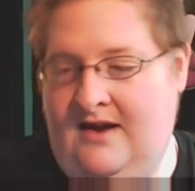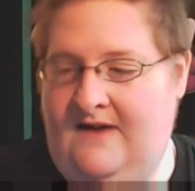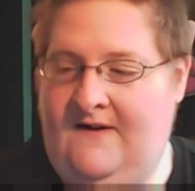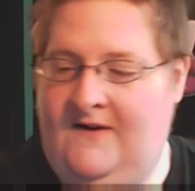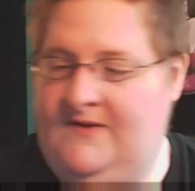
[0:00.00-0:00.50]

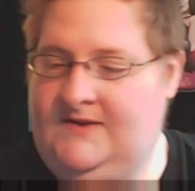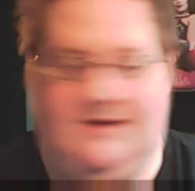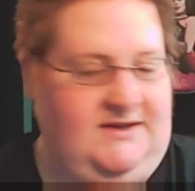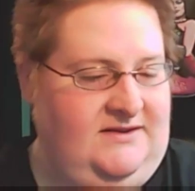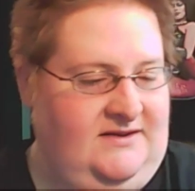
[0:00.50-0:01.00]
The
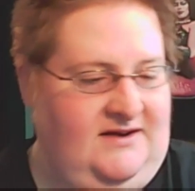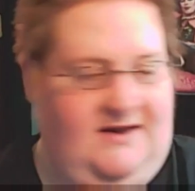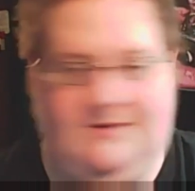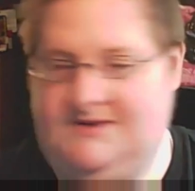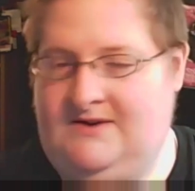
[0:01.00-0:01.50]
thing that I
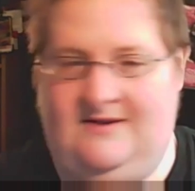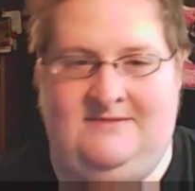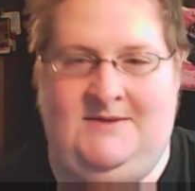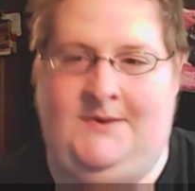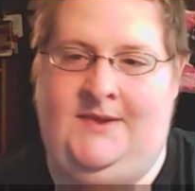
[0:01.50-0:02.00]
was talking
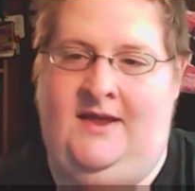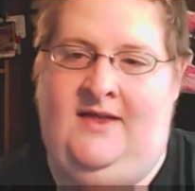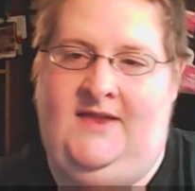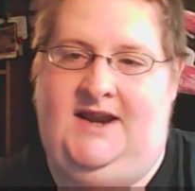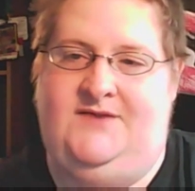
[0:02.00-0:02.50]
about
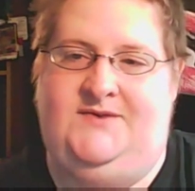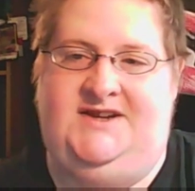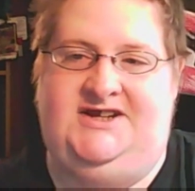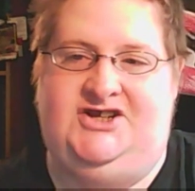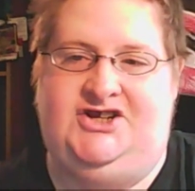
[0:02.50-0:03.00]
that I
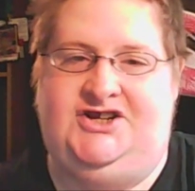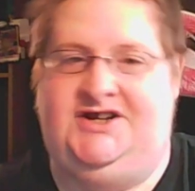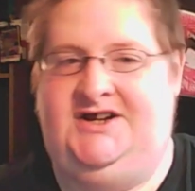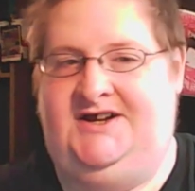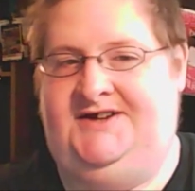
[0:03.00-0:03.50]
finished,
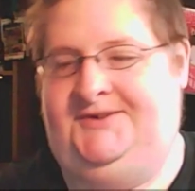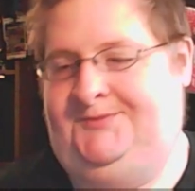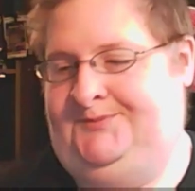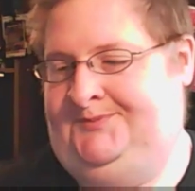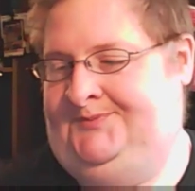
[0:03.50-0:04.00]

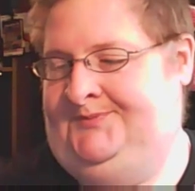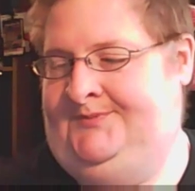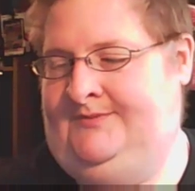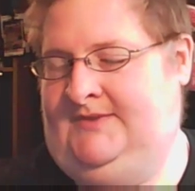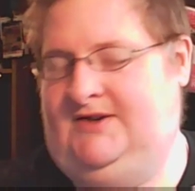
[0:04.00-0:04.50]
that
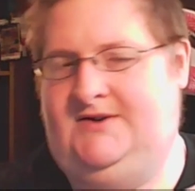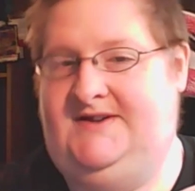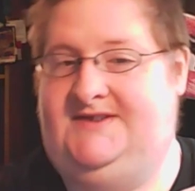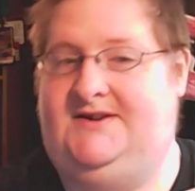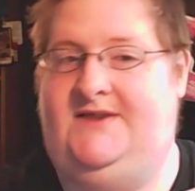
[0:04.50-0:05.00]
I
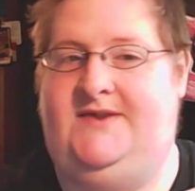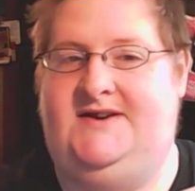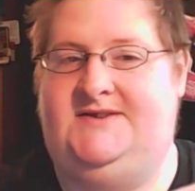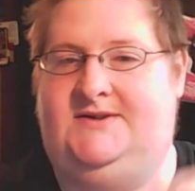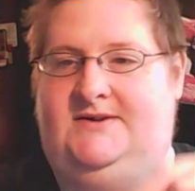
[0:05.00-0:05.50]

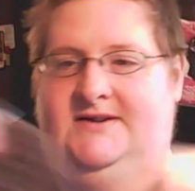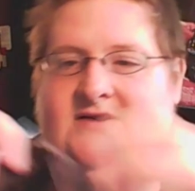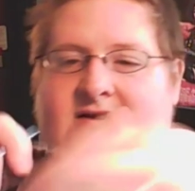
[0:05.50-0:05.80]
started